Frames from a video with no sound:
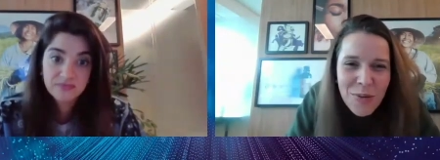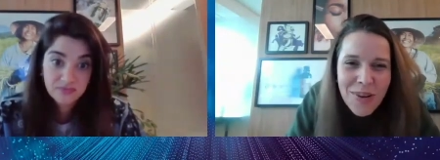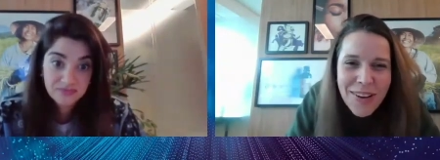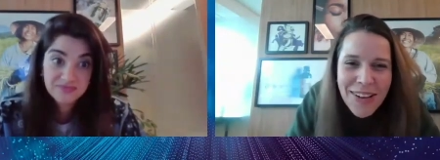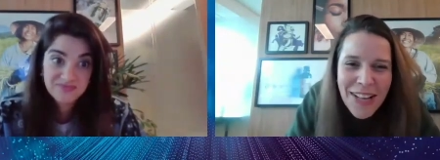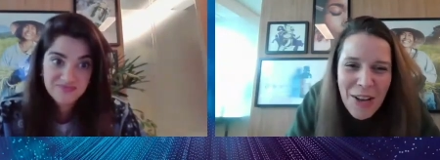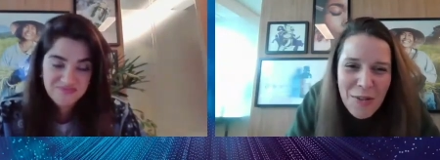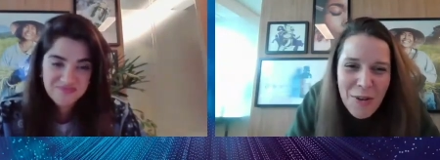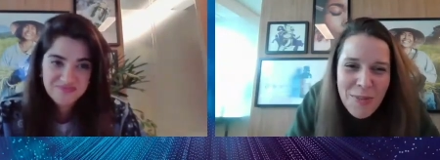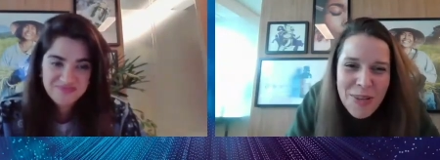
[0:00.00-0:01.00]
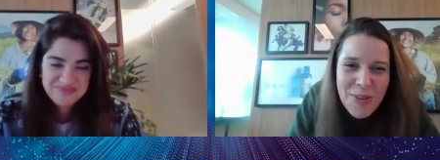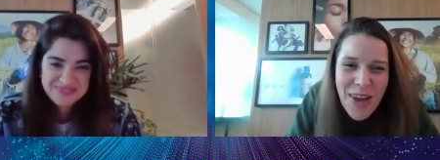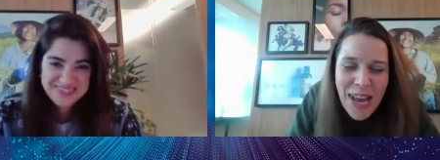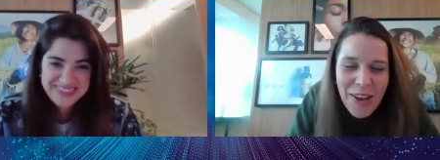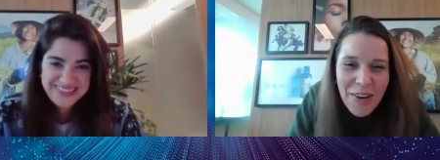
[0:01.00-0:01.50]
Speaker 1: So for me, the
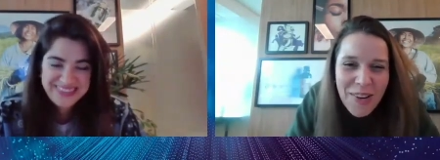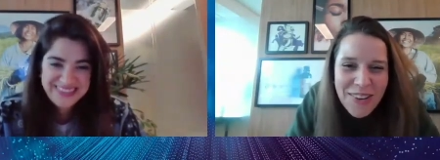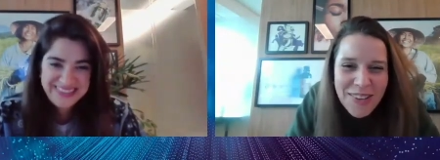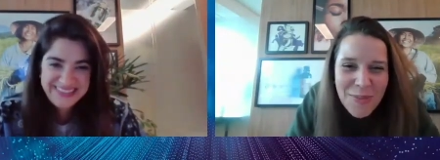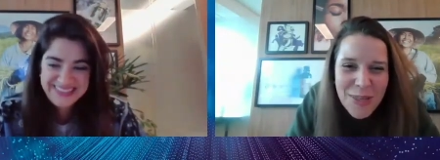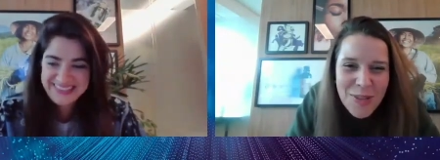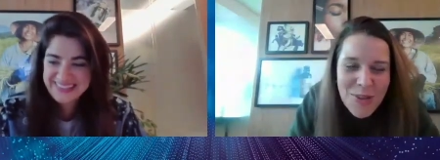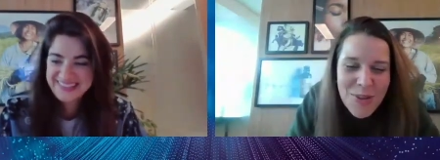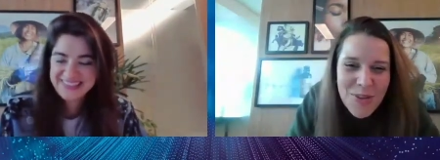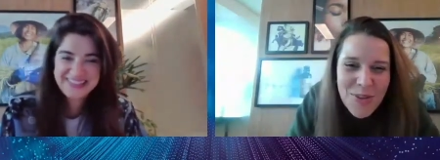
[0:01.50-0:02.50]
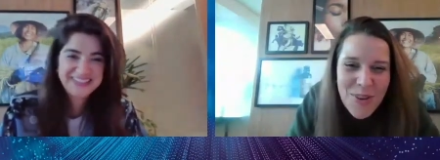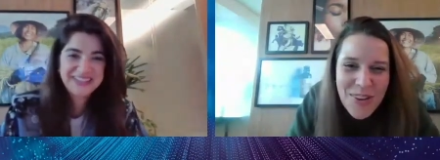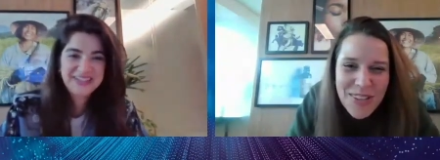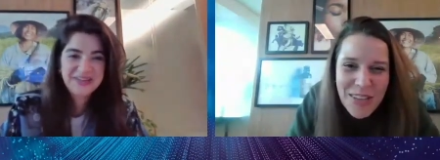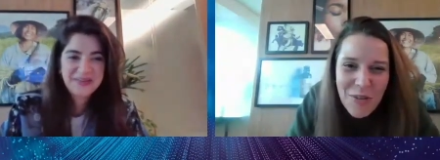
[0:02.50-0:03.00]
hair color is a bit
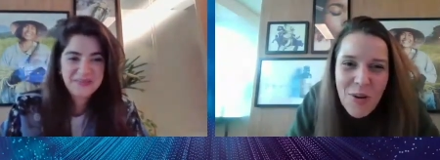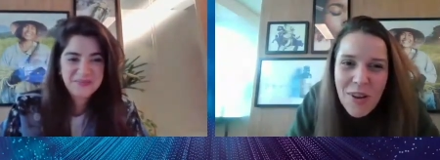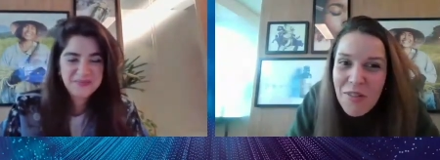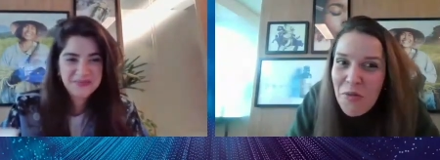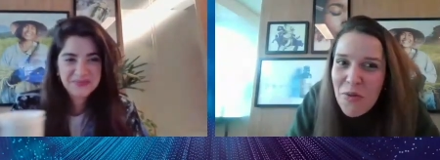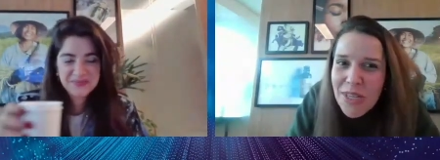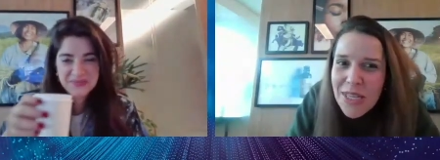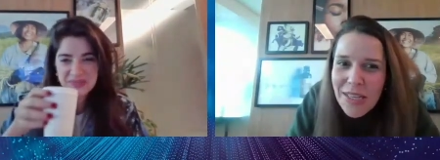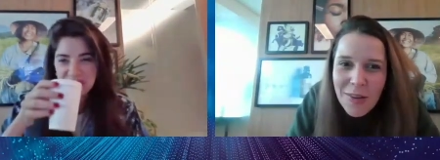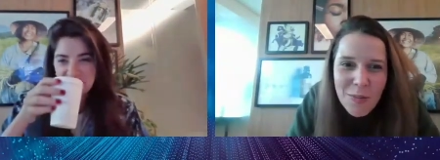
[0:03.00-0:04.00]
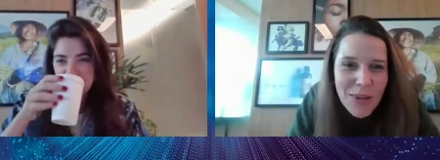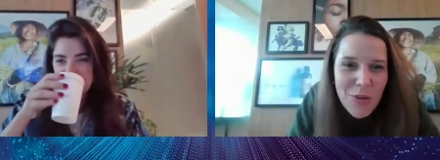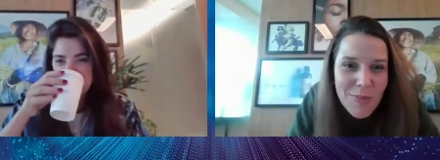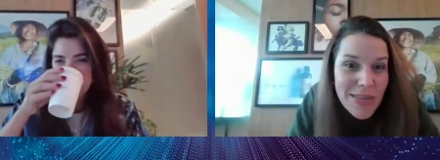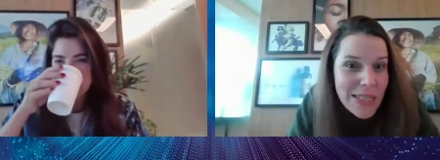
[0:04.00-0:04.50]
there's a lot of cooking
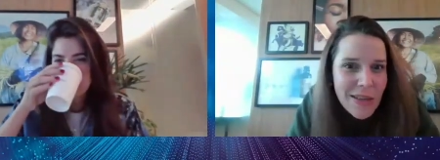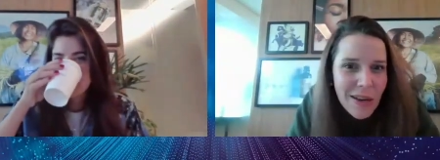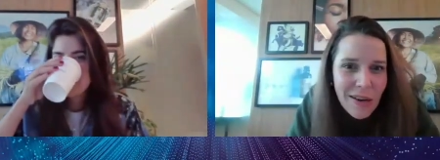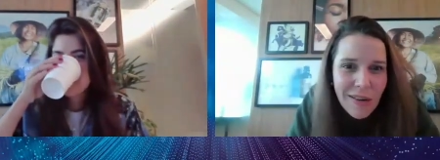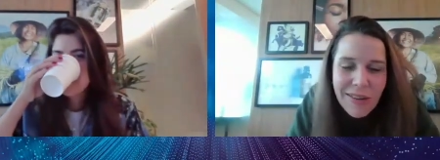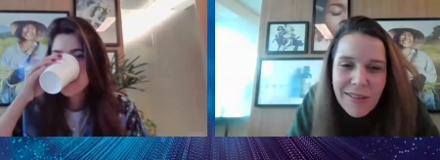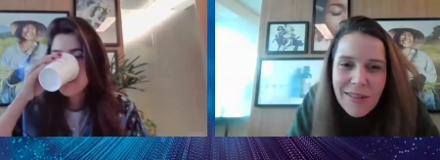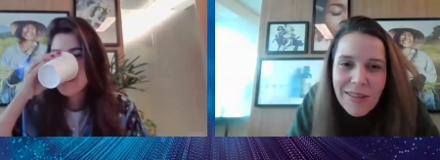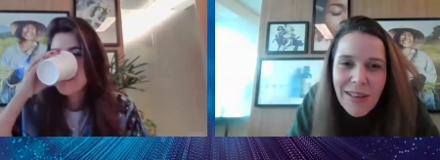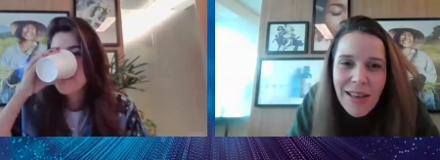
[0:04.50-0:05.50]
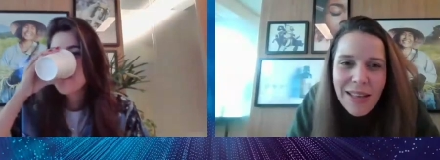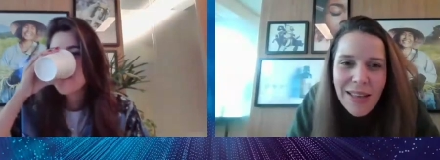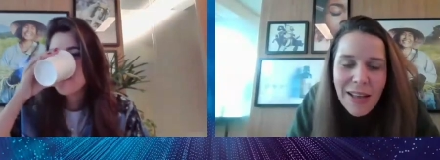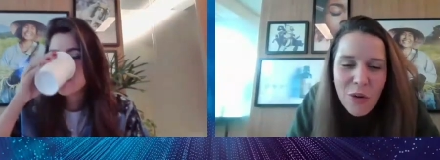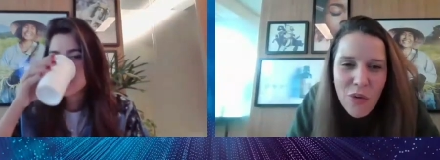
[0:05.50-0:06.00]
when you mix colorants
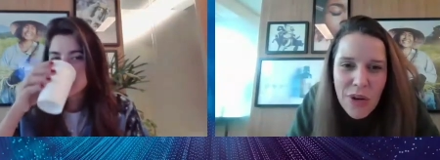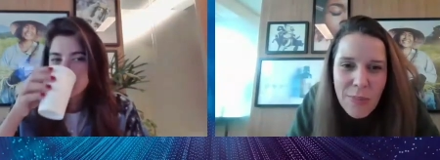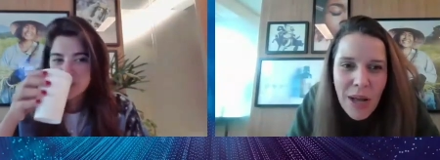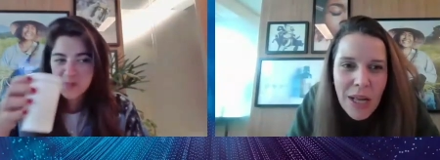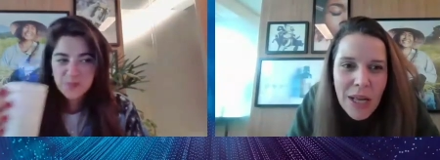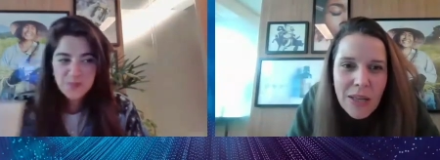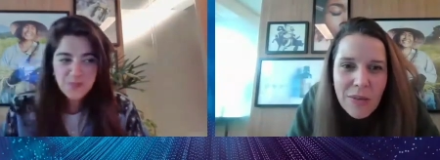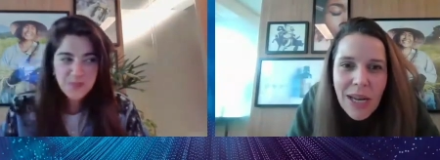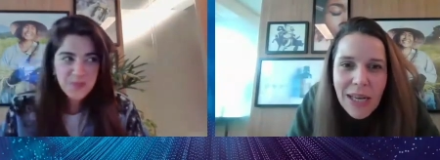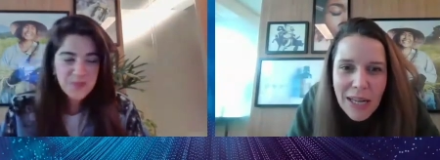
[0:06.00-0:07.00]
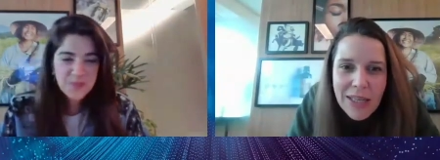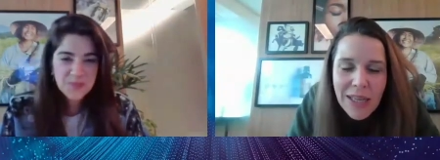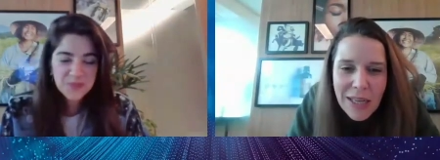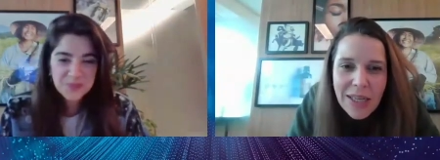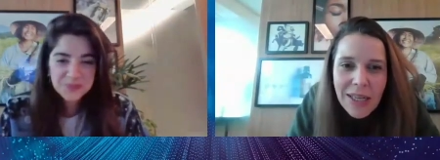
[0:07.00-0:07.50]
and cream, so that at
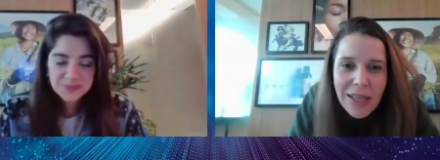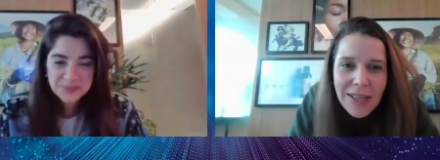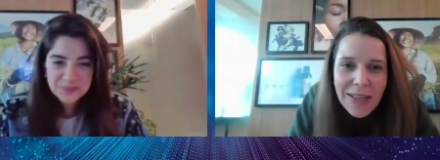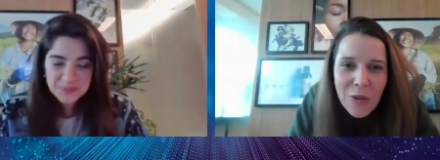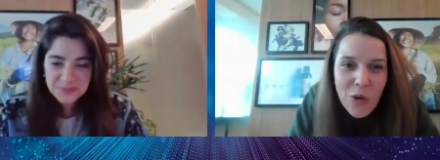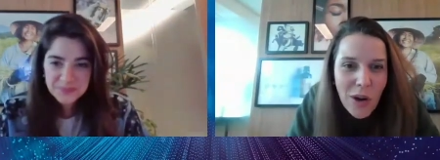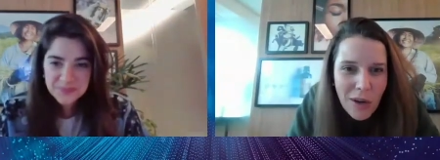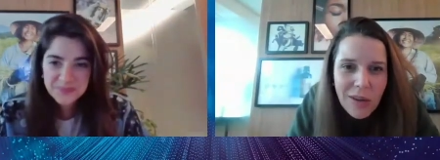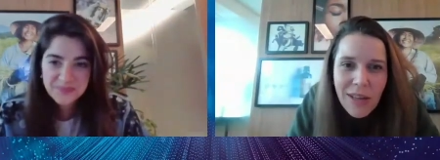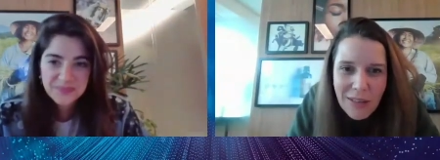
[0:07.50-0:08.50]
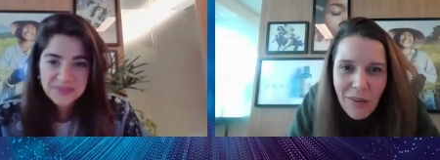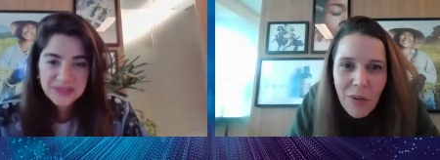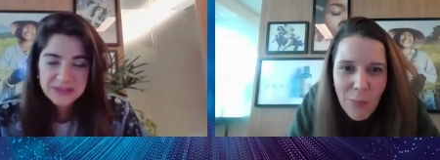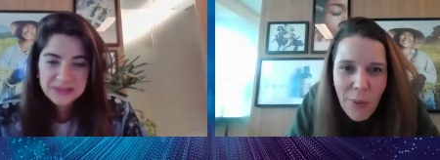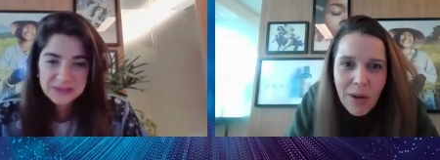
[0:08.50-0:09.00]
the end, the color that's
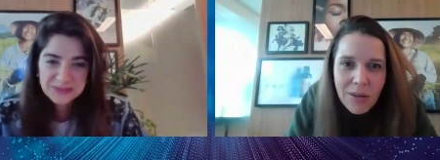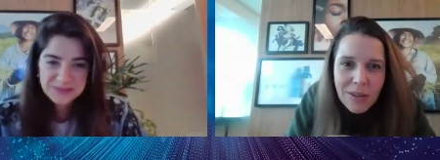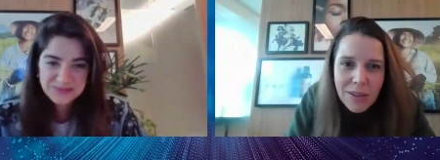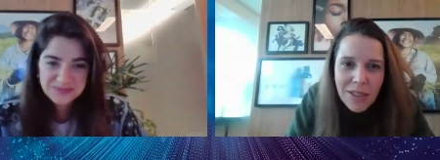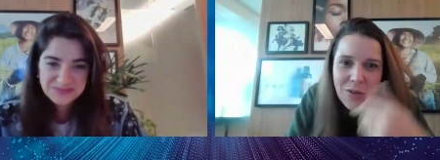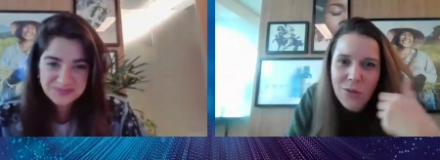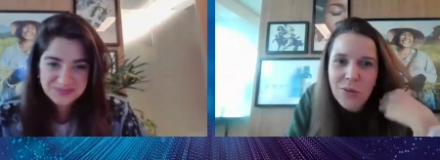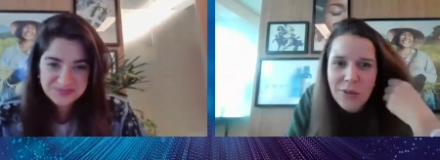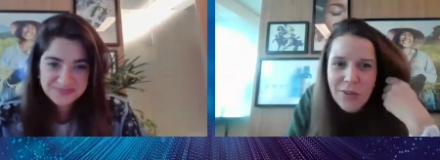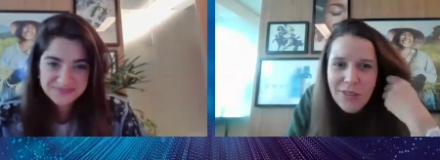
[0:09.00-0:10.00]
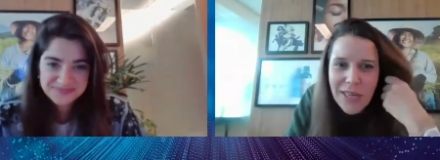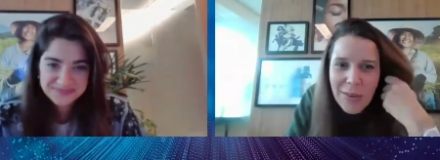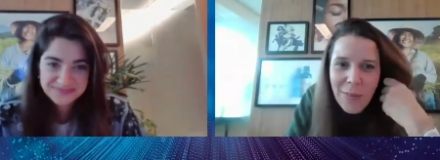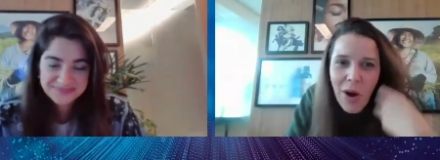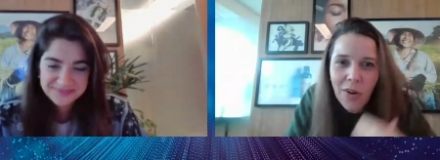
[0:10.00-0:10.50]
on the box needs to look the
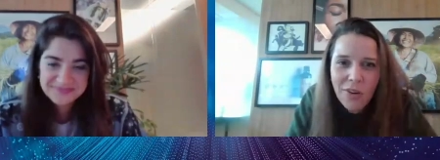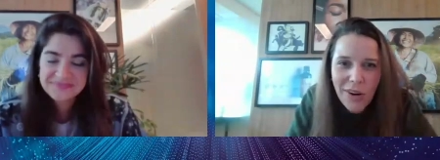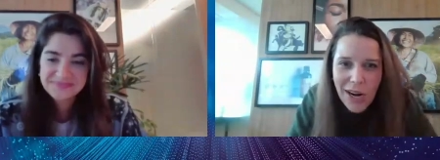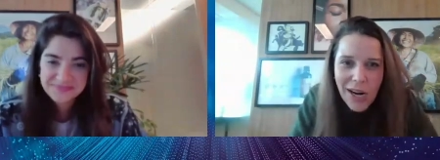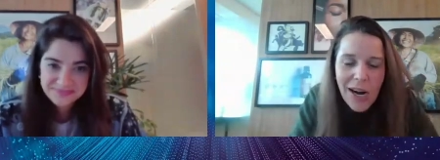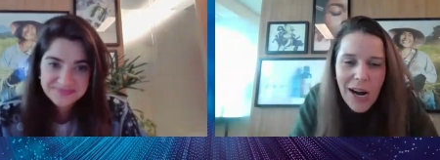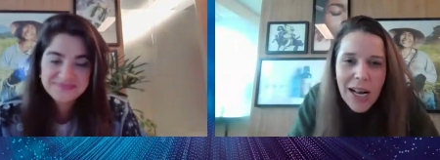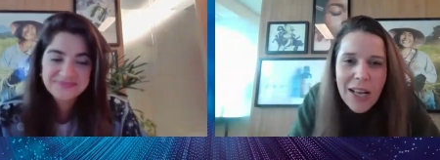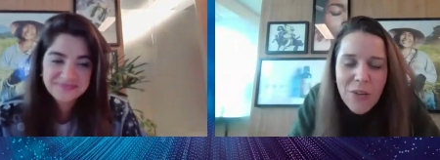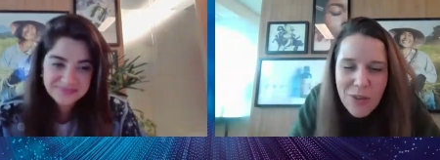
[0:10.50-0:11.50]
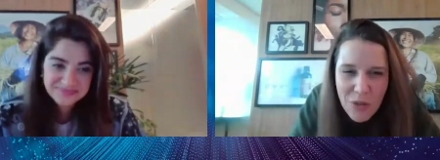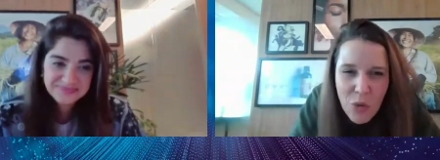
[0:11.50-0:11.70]
same on your hair. So